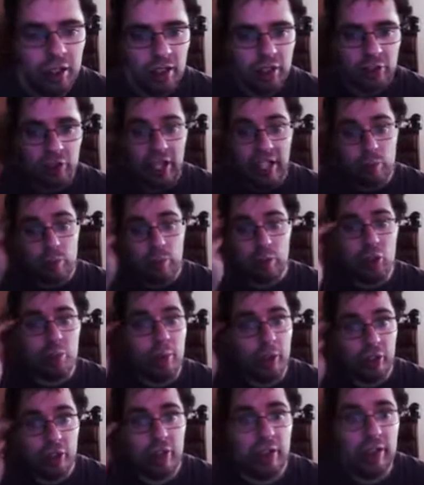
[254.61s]
So that's why
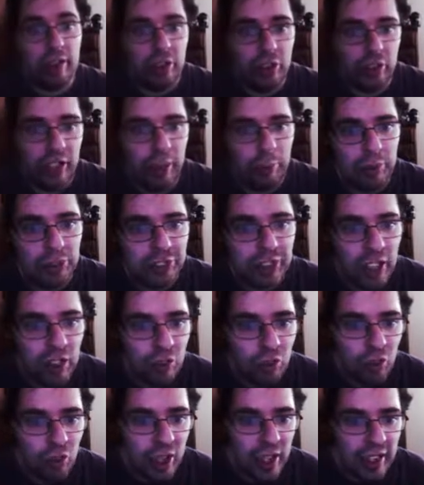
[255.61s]
hormones, just like with
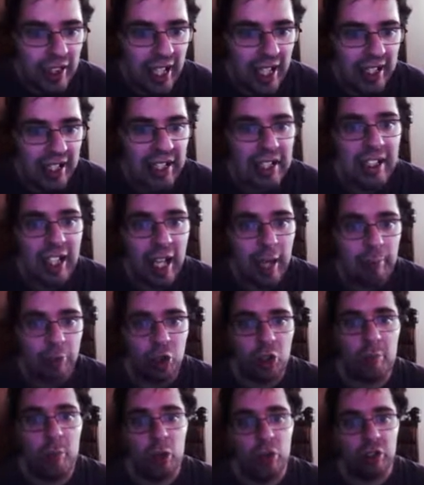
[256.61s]
steroids and enzymes,
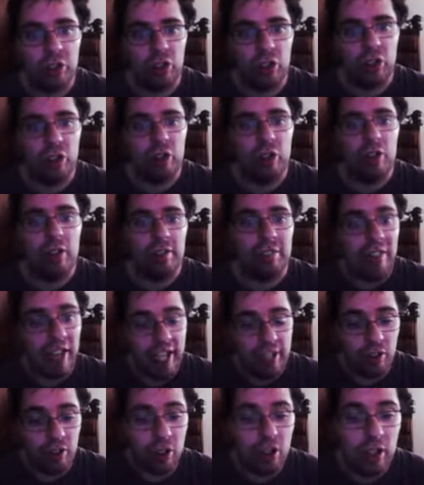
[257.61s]
hormones are
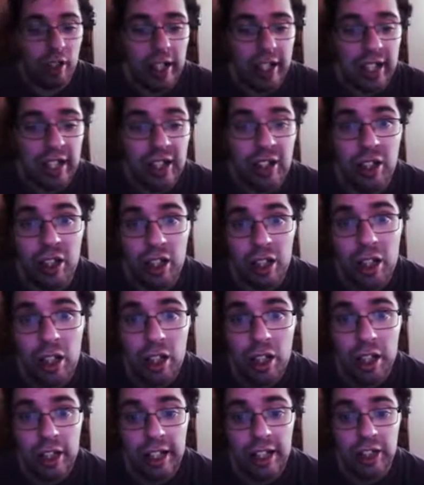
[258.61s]
vital in
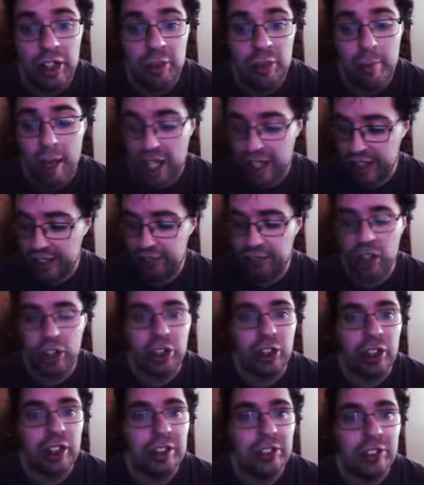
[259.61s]
your bodily
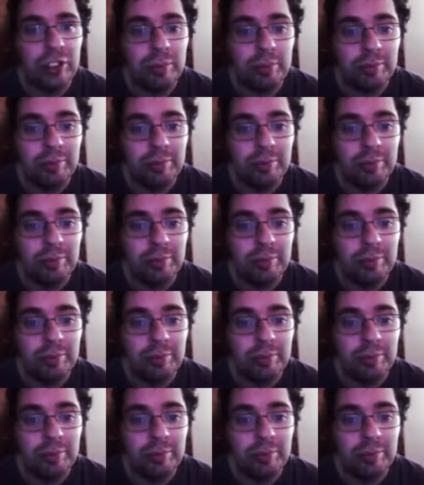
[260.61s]
functions.